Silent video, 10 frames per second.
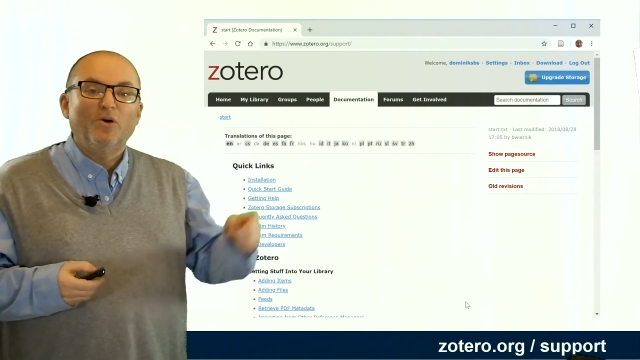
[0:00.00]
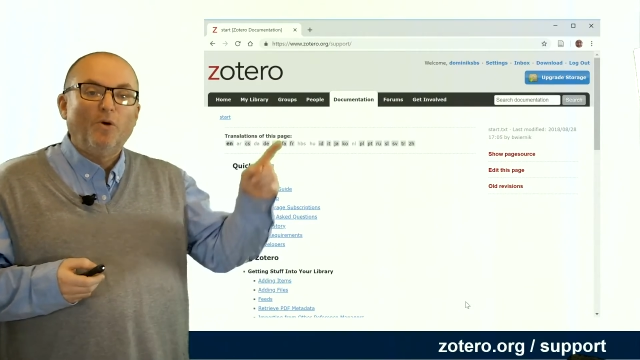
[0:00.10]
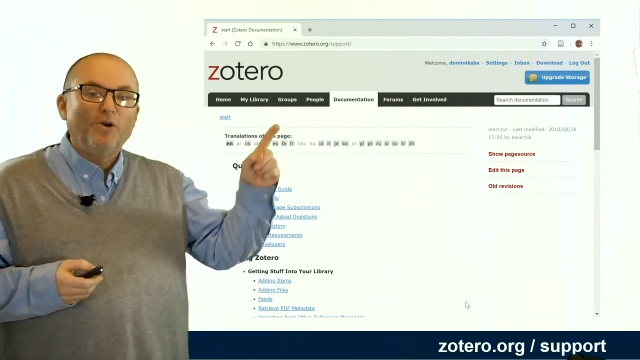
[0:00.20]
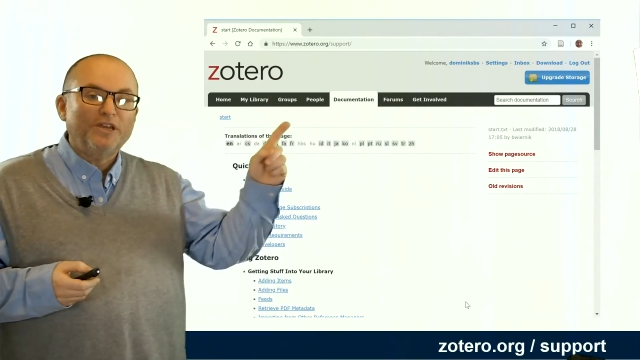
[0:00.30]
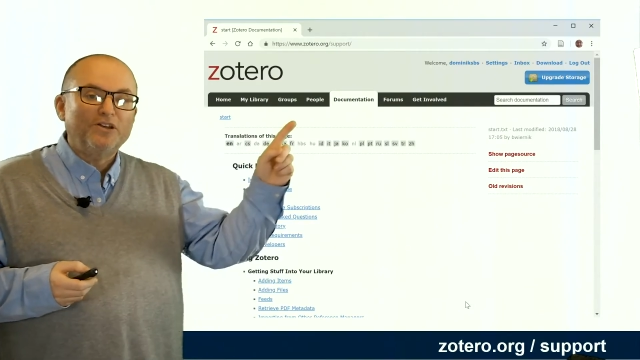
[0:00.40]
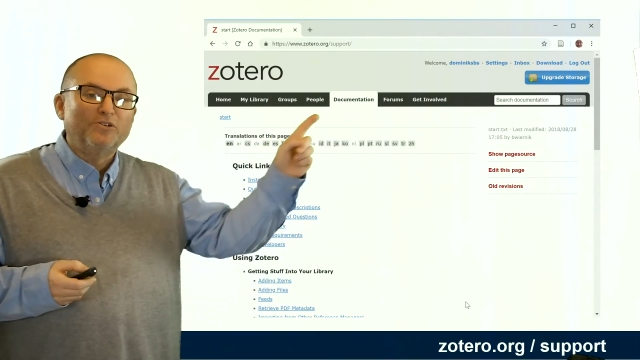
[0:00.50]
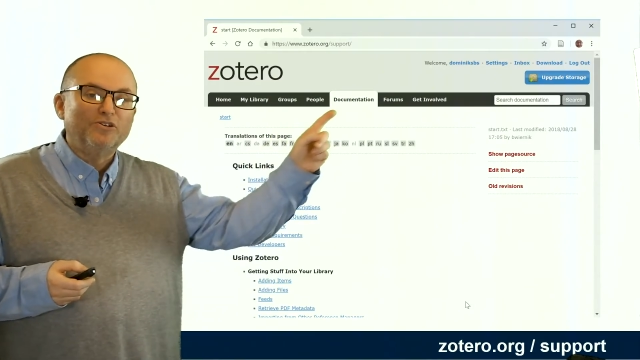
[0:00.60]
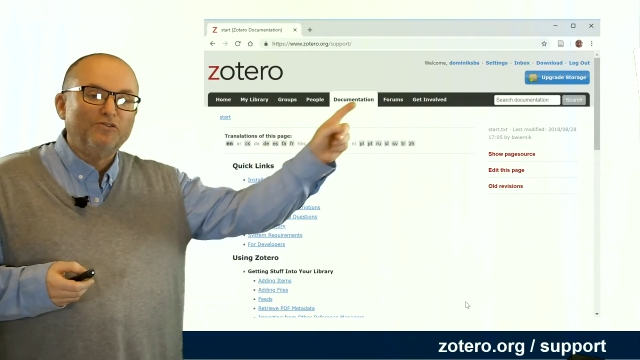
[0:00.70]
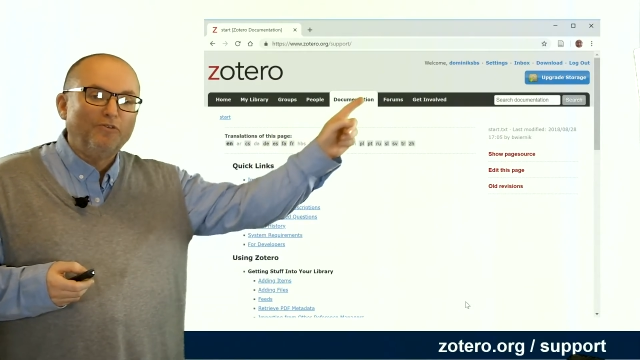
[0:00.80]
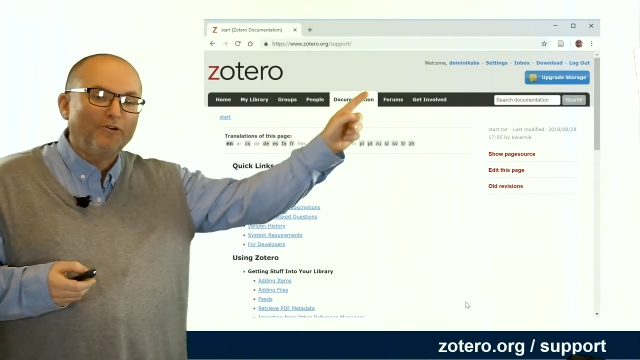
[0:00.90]
or you can go to
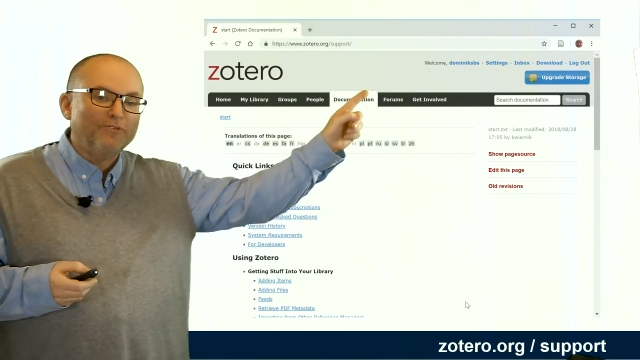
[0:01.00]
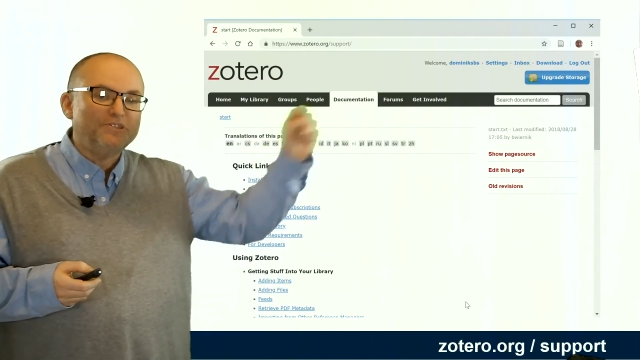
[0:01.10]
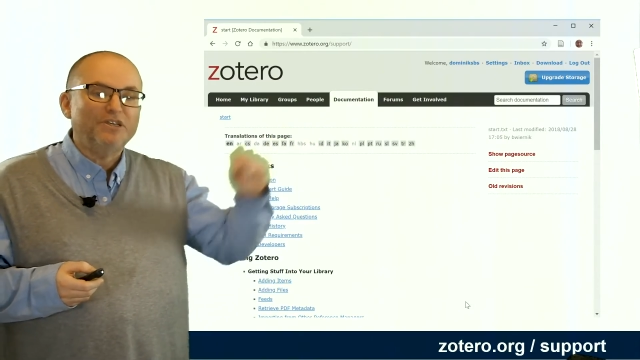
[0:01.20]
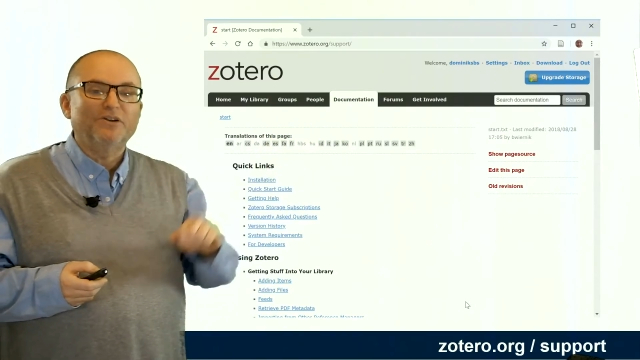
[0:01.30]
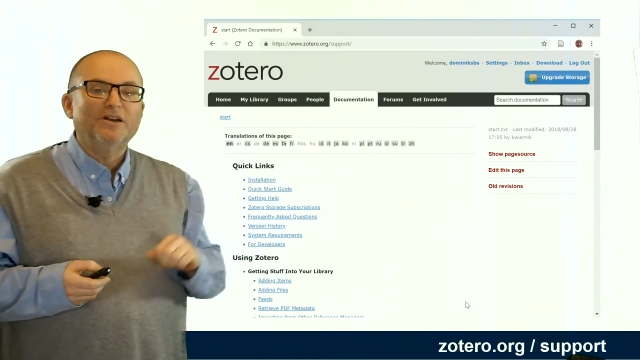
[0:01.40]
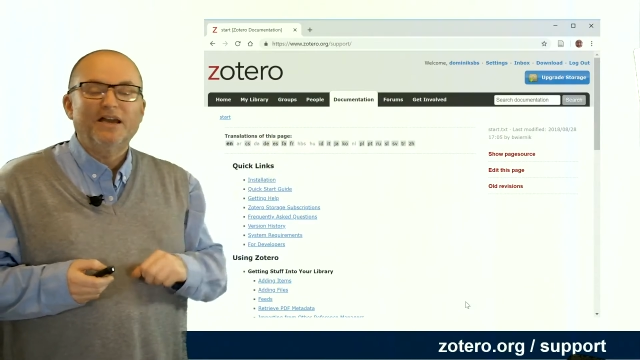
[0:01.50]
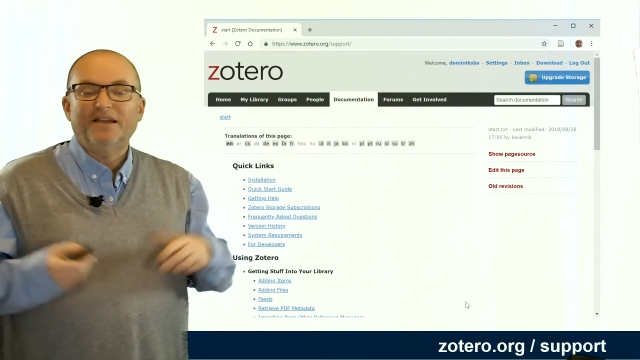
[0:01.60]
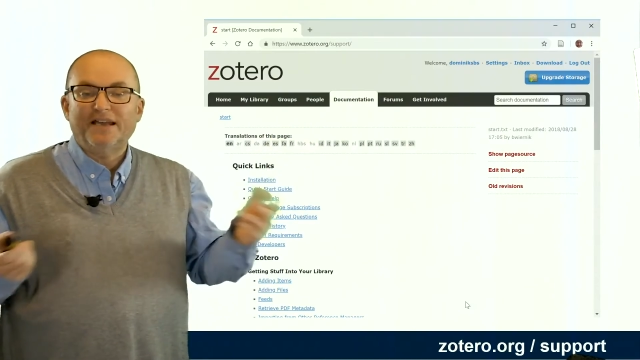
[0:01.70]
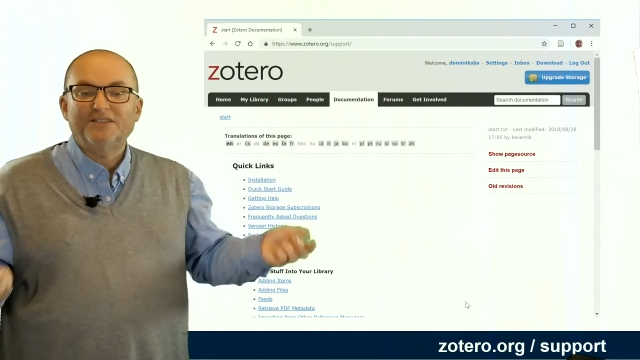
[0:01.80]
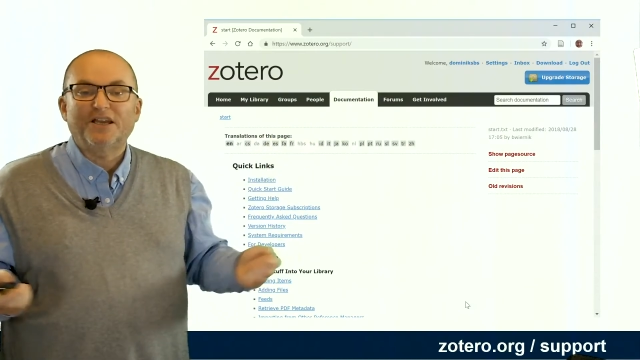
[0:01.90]
the forums here and
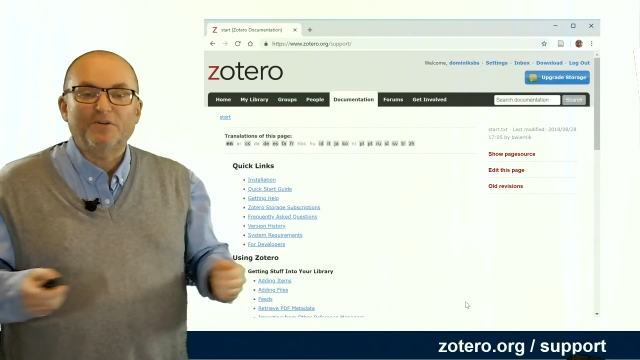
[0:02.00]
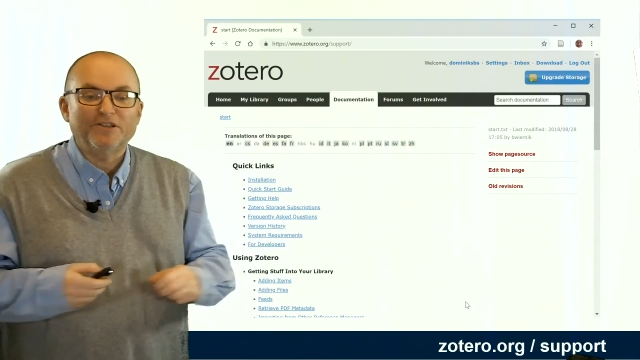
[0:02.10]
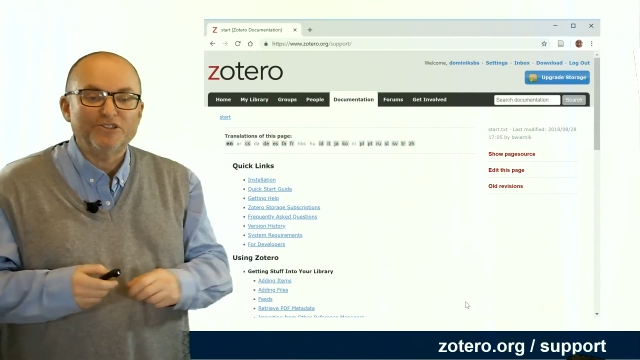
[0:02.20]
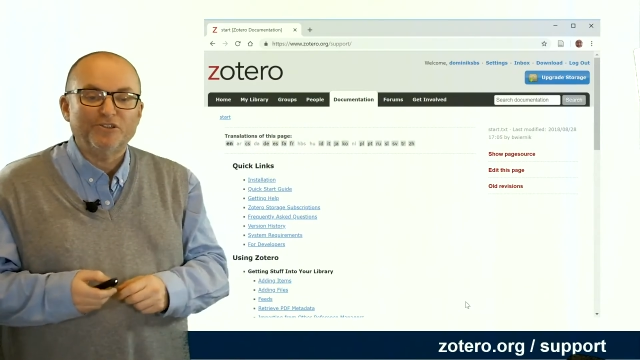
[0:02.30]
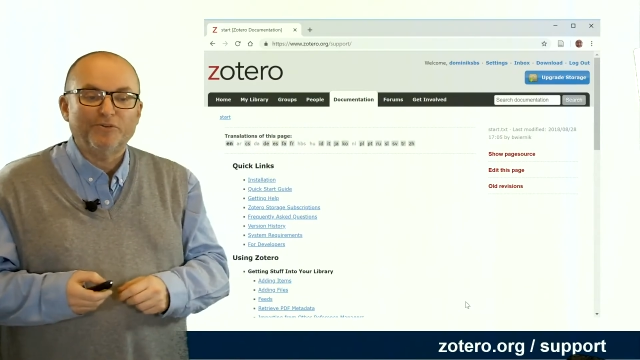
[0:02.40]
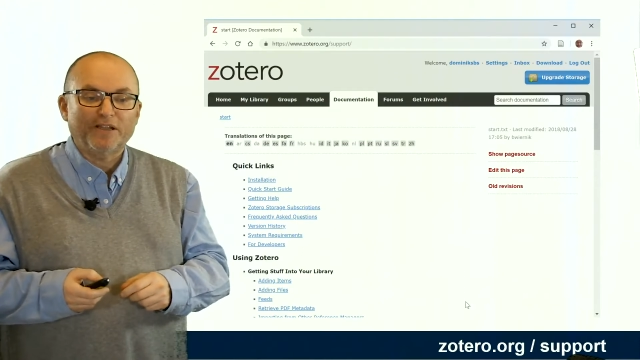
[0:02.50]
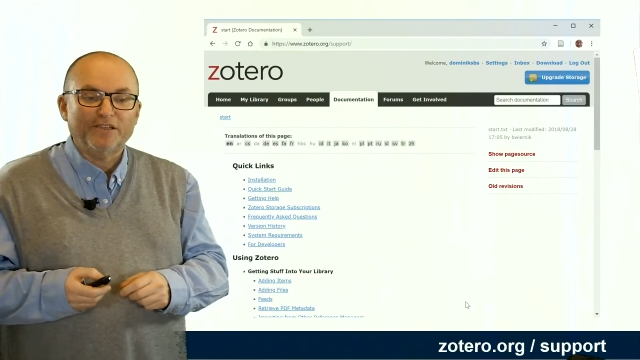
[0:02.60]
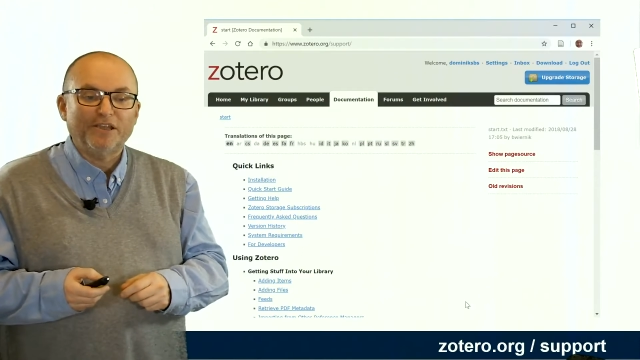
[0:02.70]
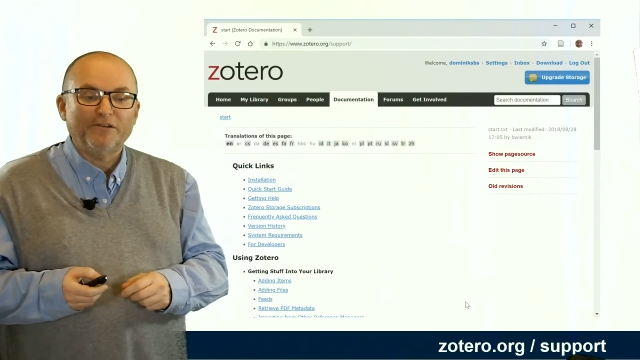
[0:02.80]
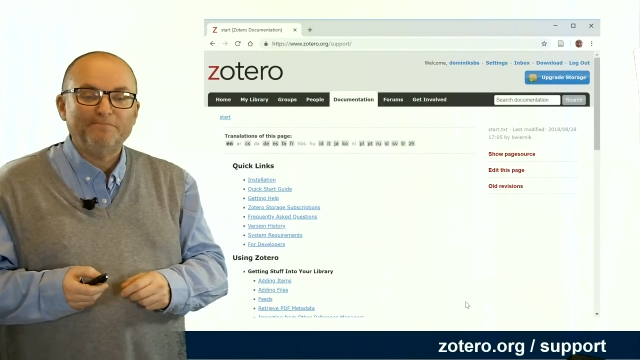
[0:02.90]
ask that question directly
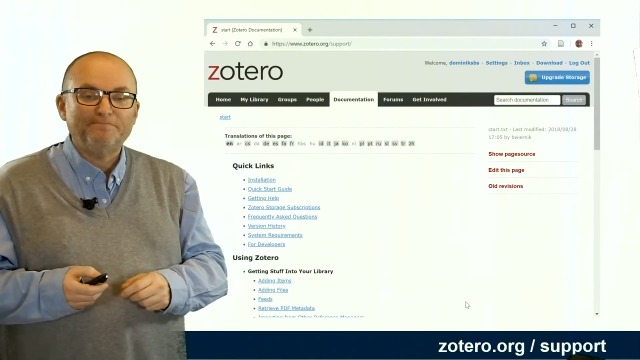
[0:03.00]
there.